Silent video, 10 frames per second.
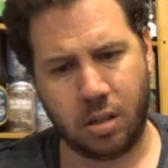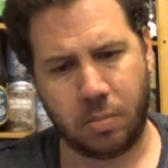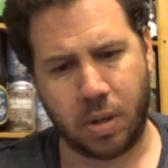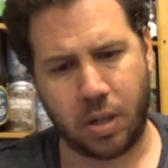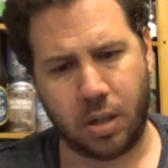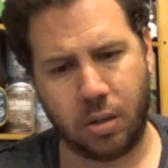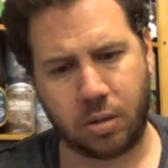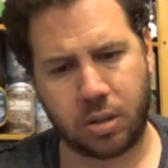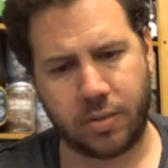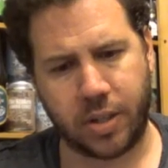by the
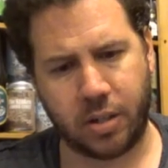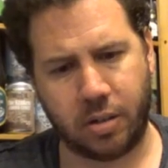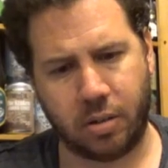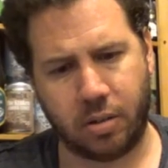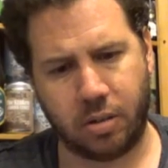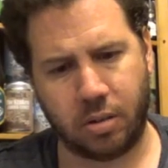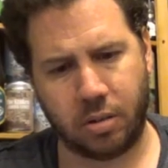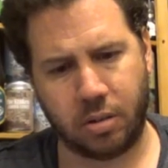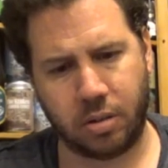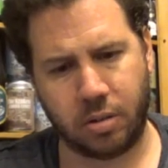looks of it,
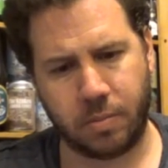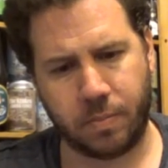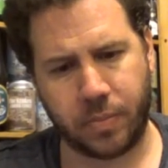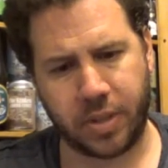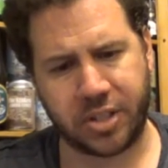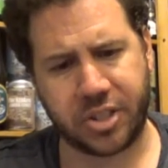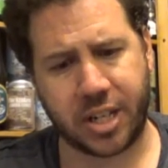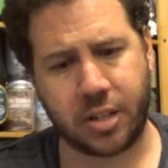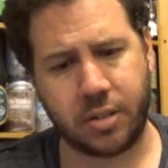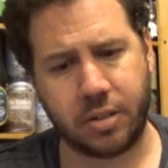on the
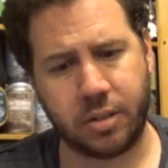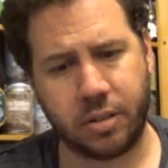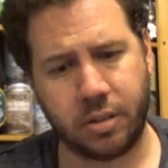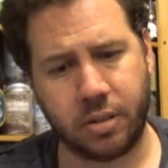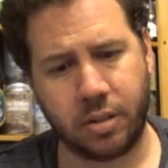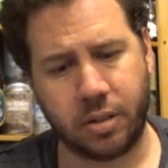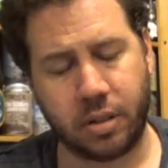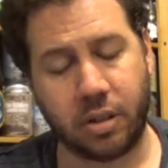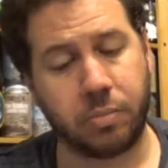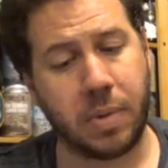2nd
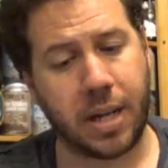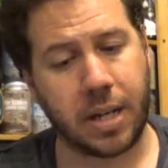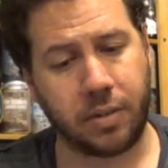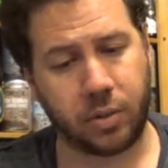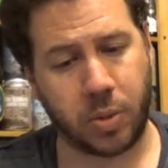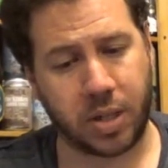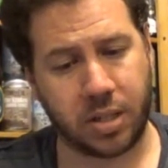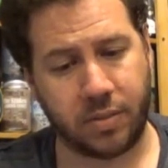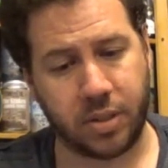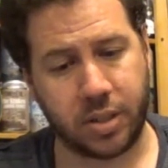of May of
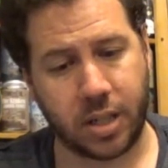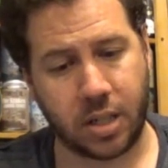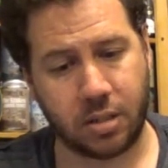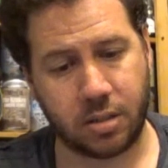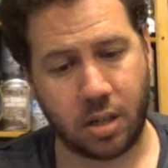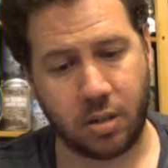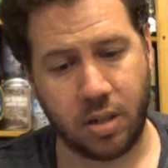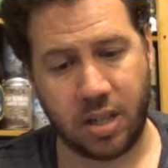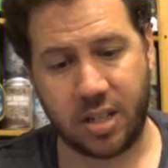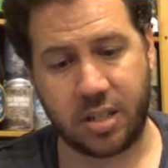2017. So
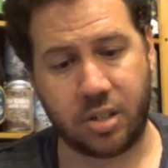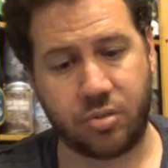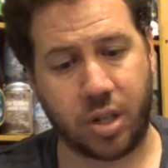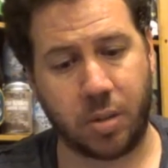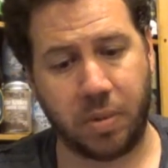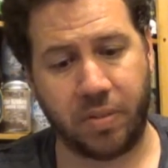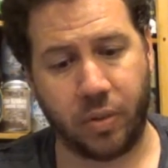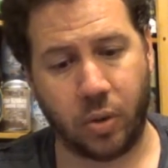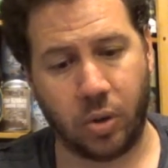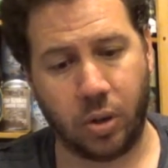it says drink
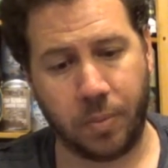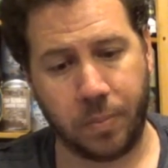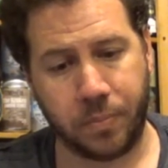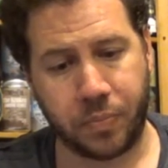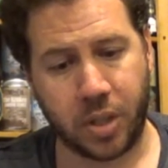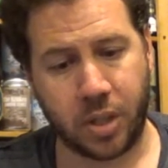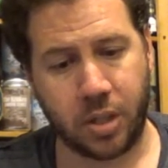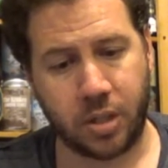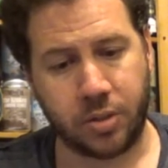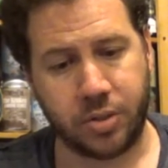before
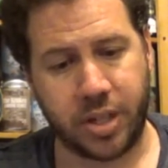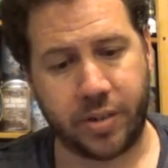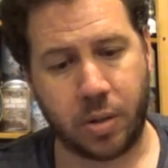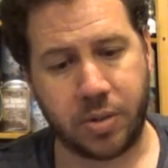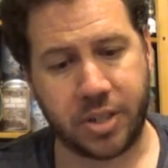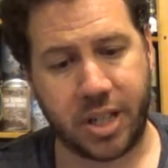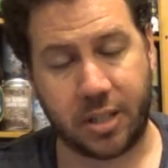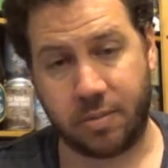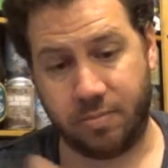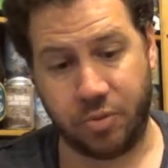
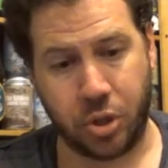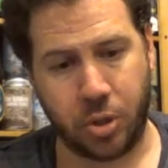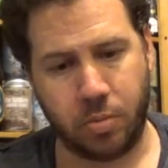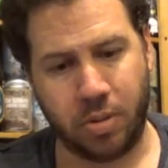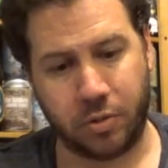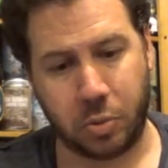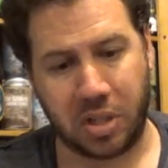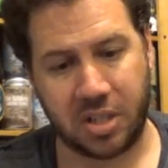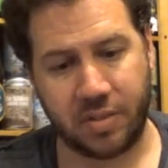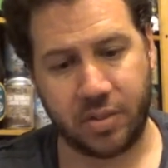06 June of
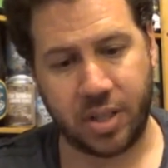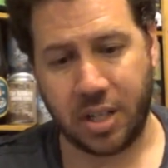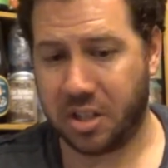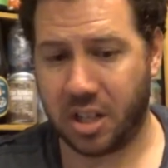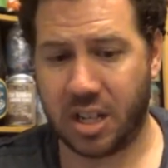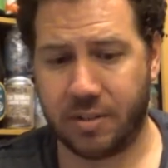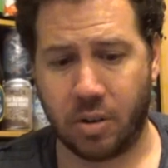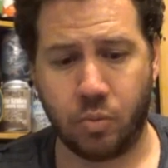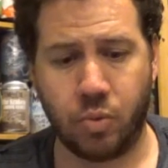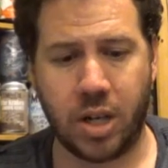2017. So they're giving it
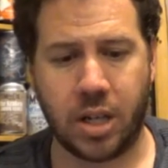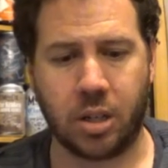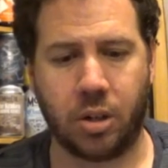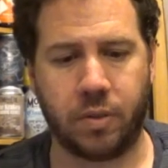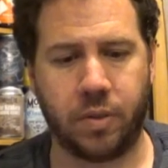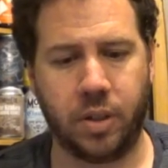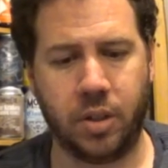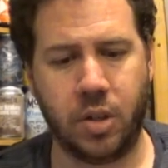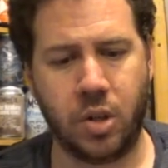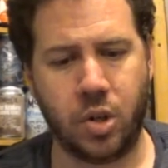a really kind
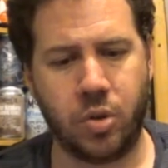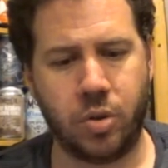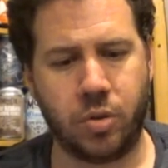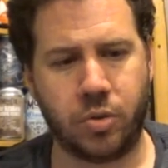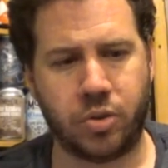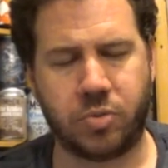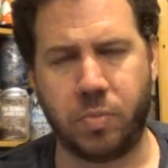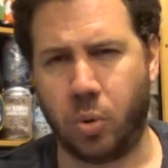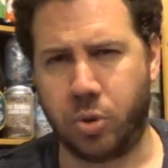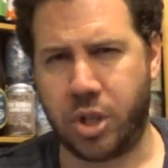of
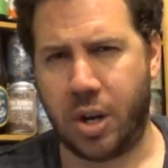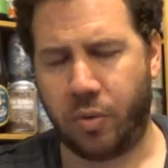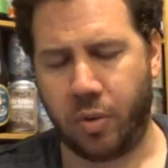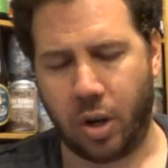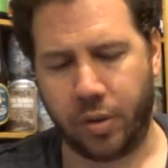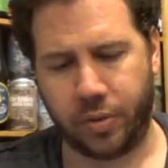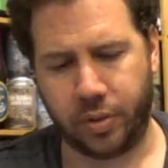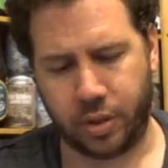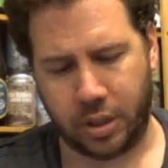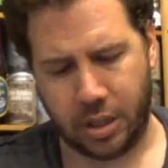small shelf
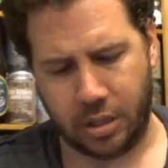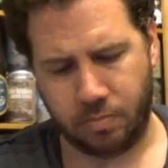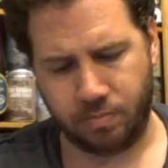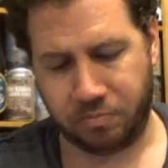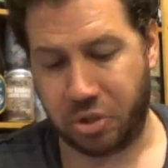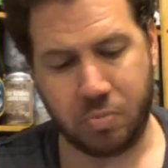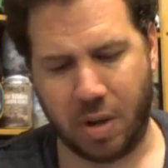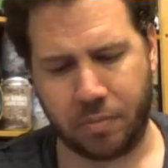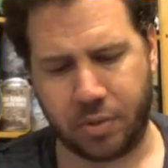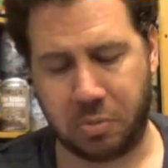life. 2
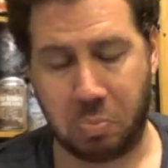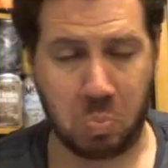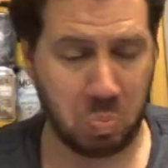months.